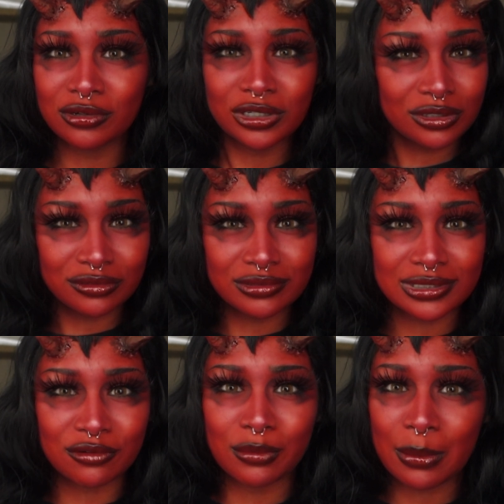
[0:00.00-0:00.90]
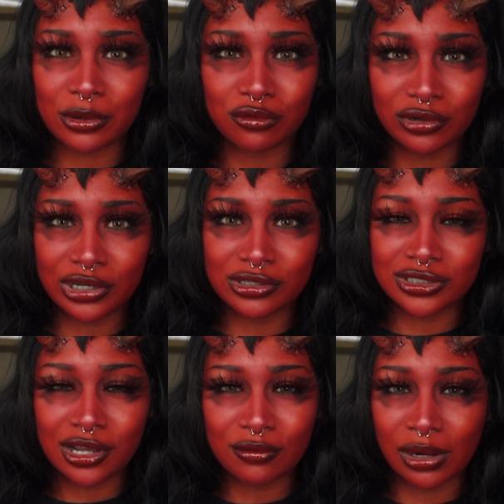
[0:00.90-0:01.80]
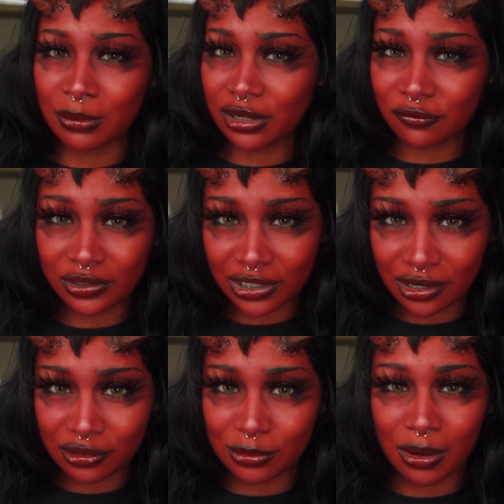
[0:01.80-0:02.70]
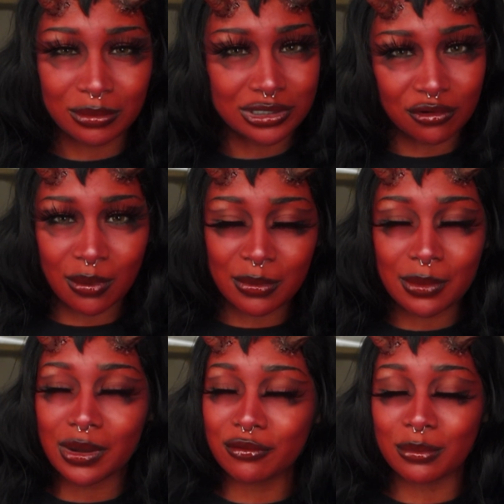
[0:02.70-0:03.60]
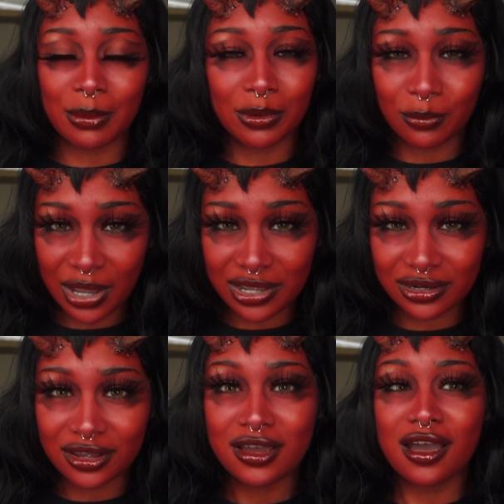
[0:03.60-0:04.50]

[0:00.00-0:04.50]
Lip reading: news, remember 3 years ago when I made a video, you probably don't remember, but remember when